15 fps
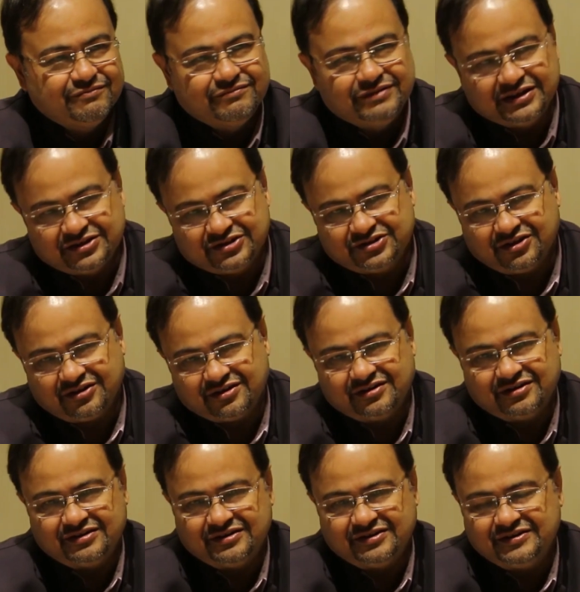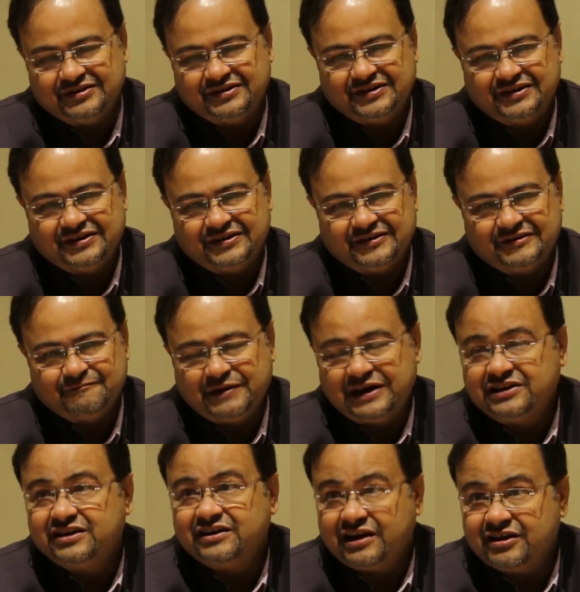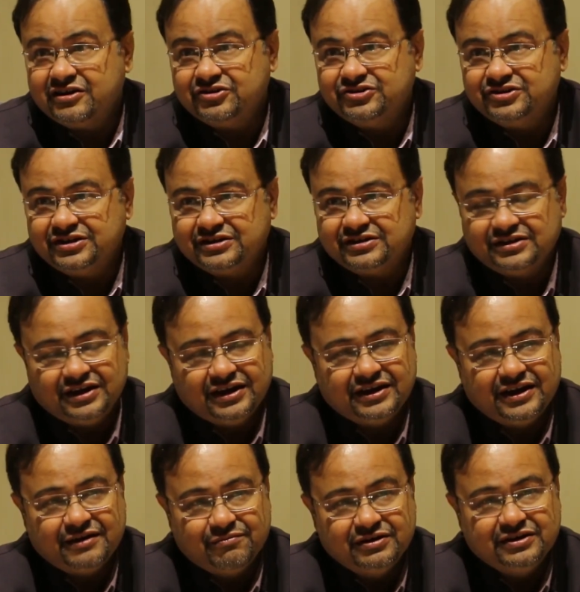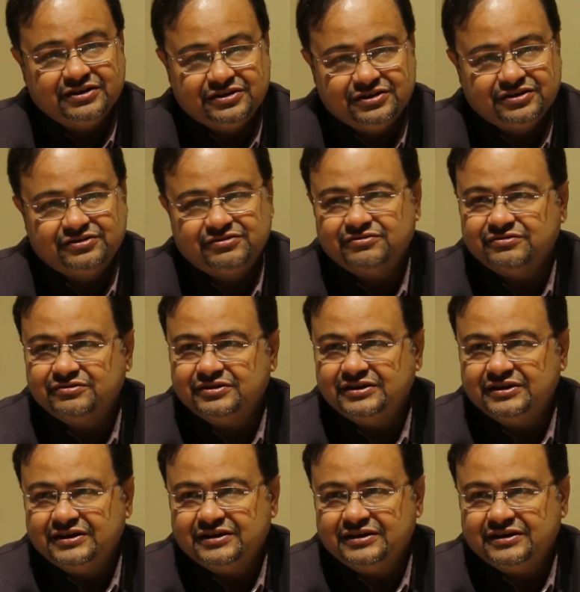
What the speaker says: based on mental energy and ability to